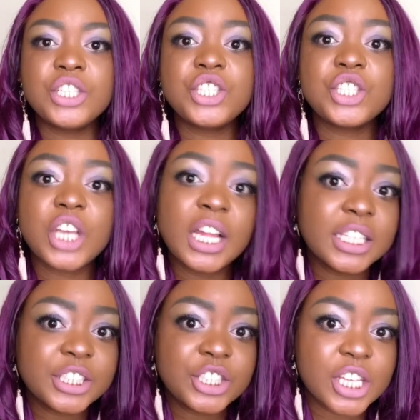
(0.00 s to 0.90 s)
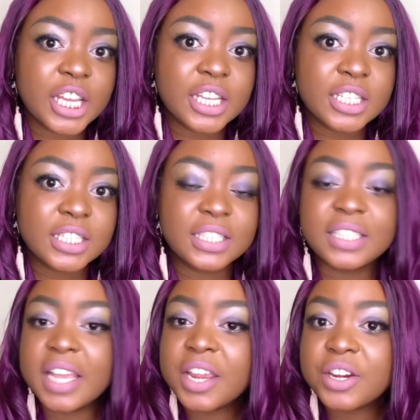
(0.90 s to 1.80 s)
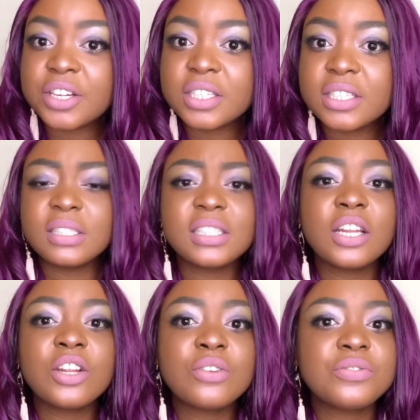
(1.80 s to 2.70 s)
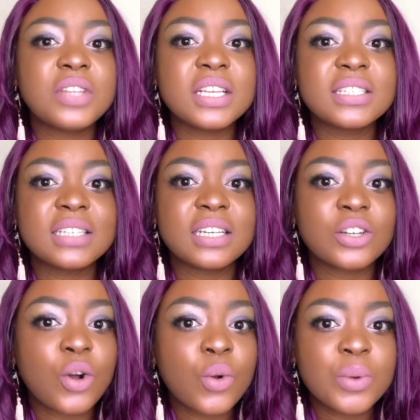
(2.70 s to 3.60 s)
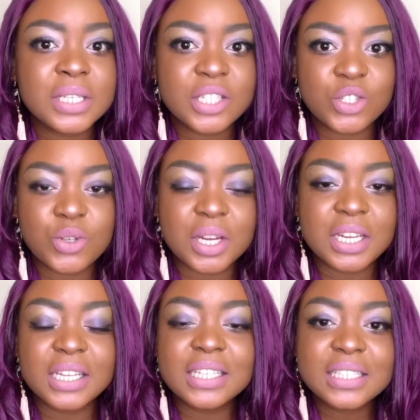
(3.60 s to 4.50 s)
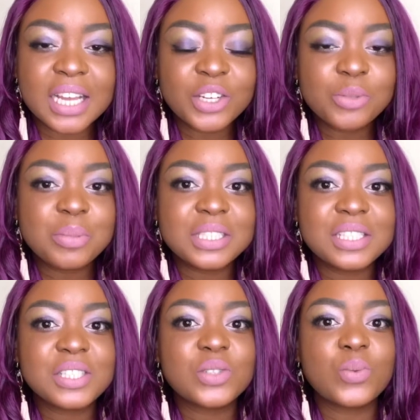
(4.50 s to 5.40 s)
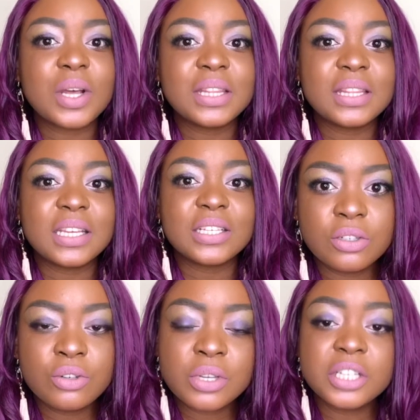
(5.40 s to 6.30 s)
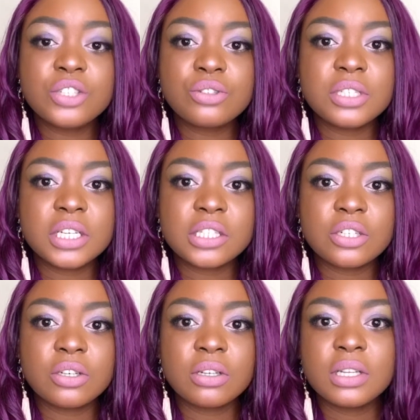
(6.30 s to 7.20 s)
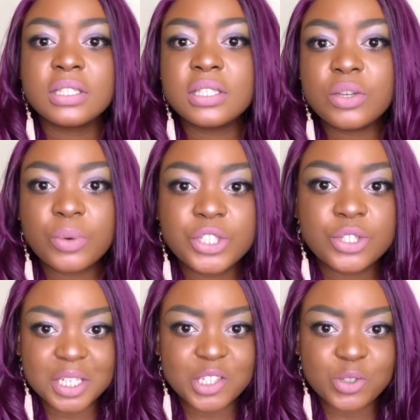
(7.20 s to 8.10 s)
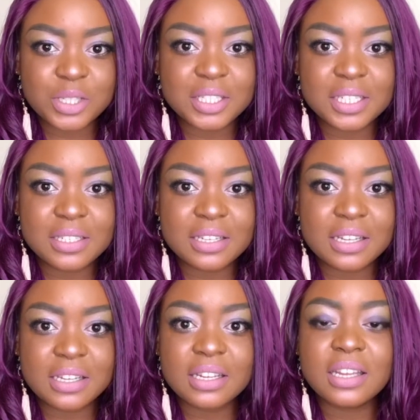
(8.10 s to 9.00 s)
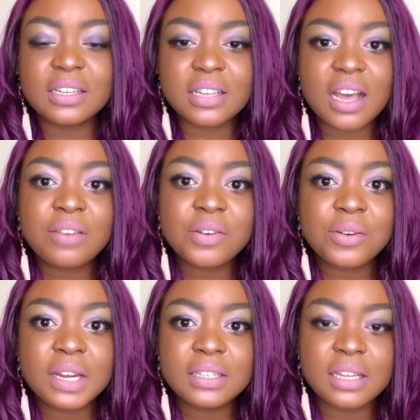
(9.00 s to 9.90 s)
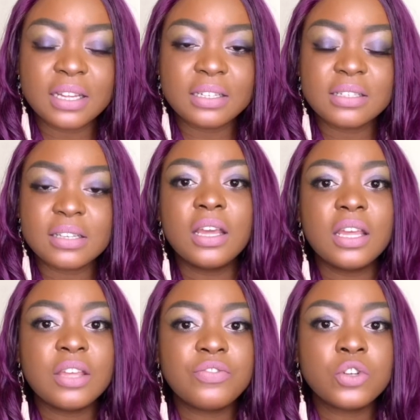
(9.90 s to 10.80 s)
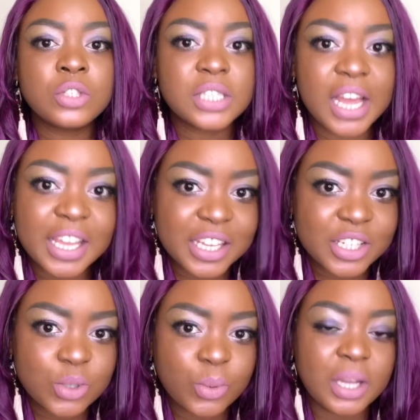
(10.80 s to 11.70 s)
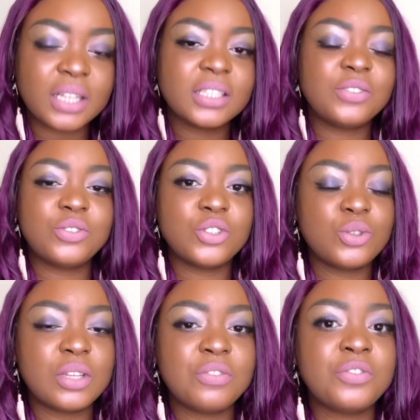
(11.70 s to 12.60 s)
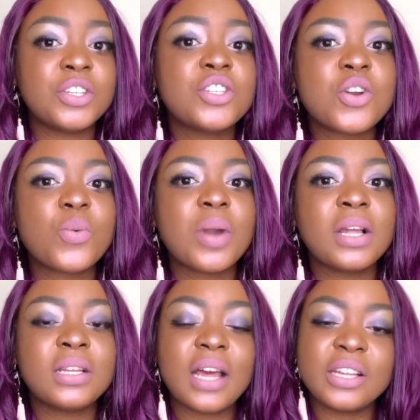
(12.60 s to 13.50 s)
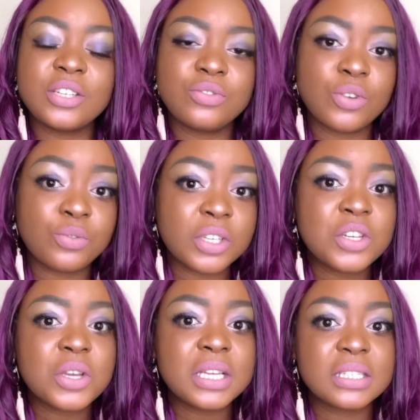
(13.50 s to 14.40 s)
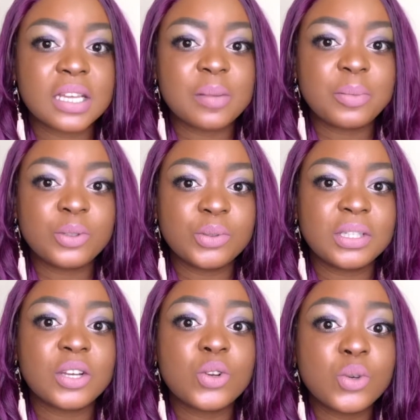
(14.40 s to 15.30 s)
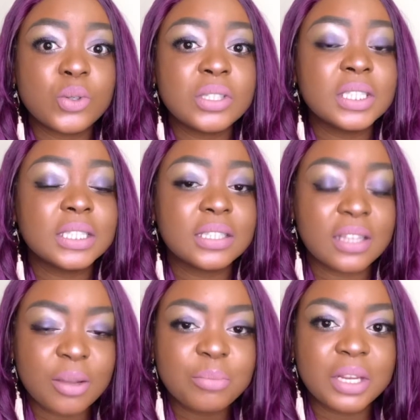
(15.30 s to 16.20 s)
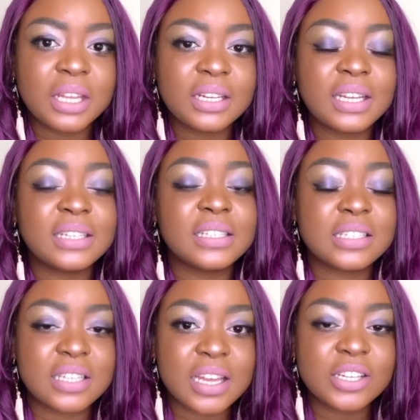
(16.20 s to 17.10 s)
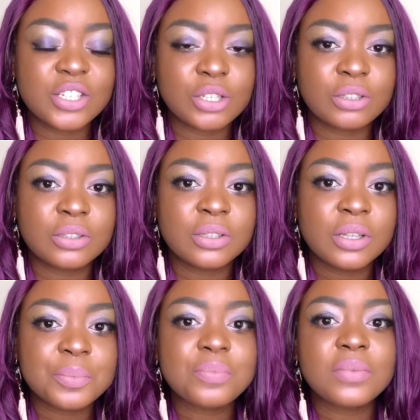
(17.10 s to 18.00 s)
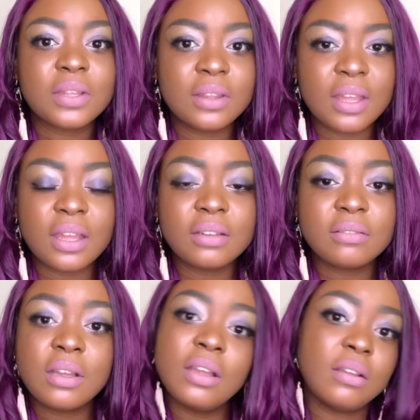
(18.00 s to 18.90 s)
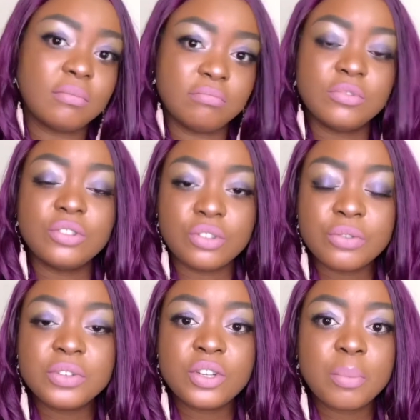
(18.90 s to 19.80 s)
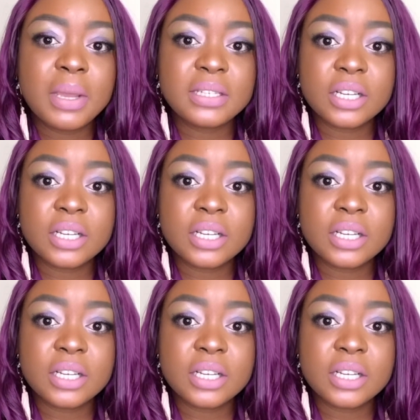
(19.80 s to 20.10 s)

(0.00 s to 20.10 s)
challenges, dares. There's a lot of things that are always trending. It cannot be just one thing. Look into TikTok, see what you're interested in and cover it. And if you tag it well, if you do the video well, and if your video is coupled with a good thumbnail and a title, then your video might